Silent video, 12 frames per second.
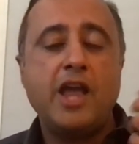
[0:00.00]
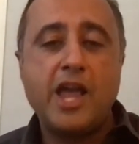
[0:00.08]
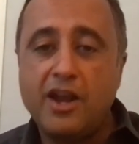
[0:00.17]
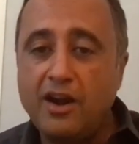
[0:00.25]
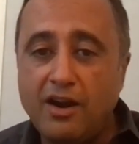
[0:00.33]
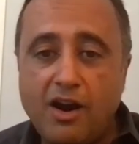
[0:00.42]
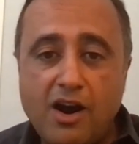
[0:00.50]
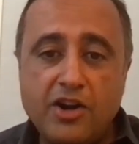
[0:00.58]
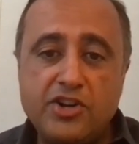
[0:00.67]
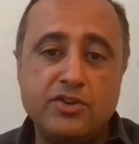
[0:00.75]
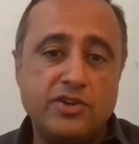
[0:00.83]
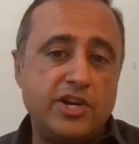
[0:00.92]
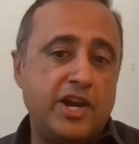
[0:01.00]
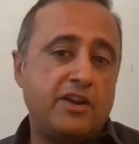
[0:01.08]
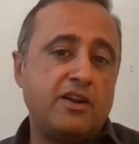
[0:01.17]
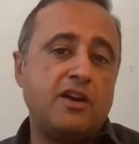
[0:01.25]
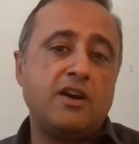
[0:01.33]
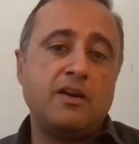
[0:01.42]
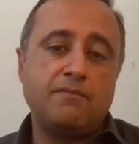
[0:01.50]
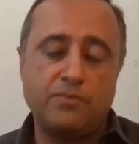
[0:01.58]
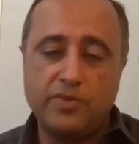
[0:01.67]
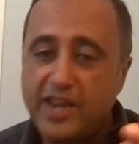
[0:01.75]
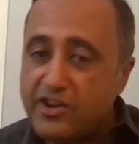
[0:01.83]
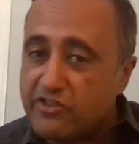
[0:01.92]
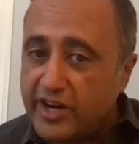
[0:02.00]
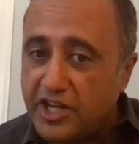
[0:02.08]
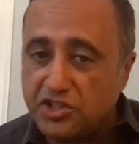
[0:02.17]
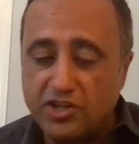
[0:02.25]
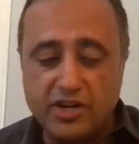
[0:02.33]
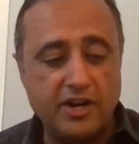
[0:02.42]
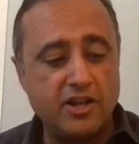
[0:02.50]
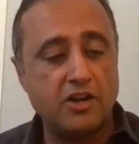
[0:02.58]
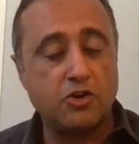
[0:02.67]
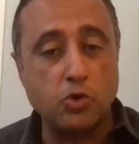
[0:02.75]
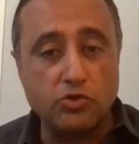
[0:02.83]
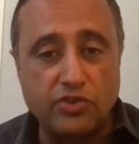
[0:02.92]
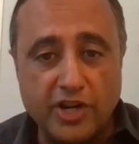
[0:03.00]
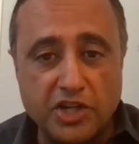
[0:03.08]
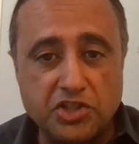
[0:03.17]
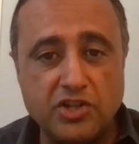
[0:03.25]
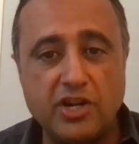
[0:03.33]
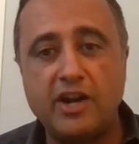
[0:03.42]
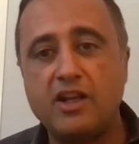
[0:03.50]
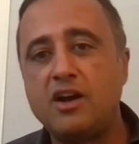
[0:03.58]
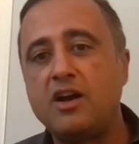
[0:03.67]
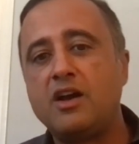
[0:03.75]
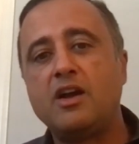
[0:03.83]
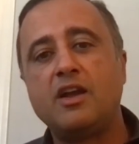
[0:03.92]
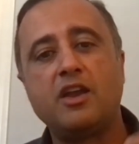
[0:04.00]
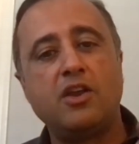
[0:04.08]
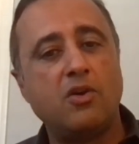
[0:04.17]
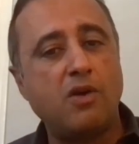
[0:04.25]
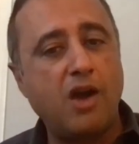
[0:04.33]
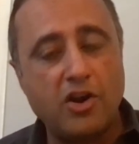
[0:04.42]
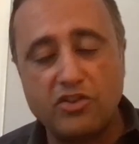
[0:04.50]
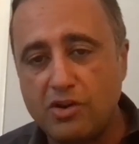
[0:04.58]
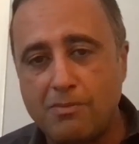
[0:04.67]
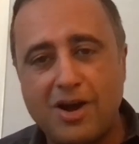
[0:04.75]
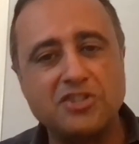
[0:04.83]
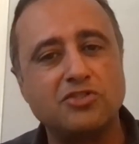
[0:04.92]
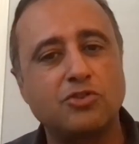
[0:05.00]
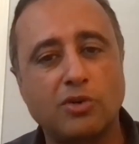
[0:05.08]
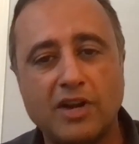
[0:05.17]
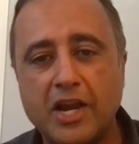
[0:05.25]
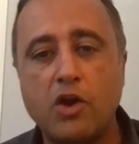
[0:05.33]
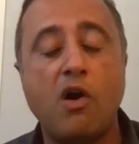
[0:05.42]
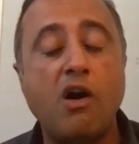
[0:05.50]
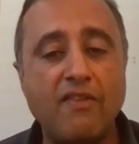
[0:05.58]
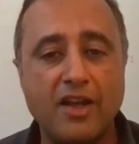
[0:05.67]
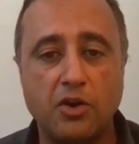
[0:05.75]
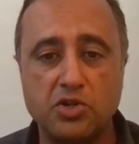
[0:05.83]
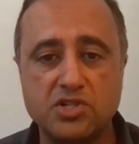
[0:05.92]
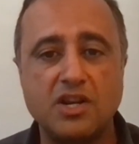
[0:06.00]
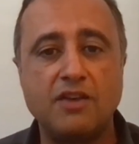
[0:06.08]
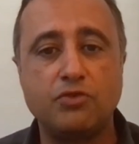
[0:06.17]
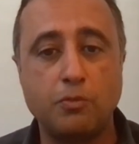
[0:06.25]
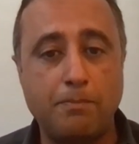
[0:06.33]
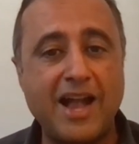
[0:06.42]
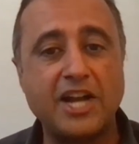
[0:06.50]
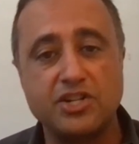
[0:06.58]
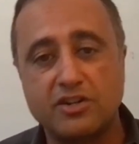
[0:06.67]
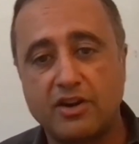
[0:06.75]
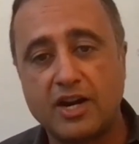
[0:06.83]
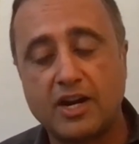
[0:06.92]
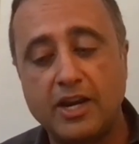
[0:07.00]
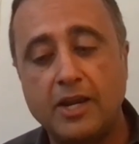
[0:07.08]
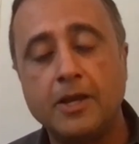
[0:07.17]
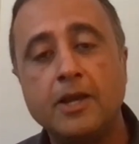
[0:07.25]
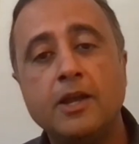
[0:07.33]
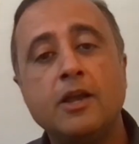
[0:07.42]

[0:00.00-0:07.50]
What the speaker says: NRR data, net retention data, gross retention data, how does your margins look like, all that good stuff. So packaged correctly.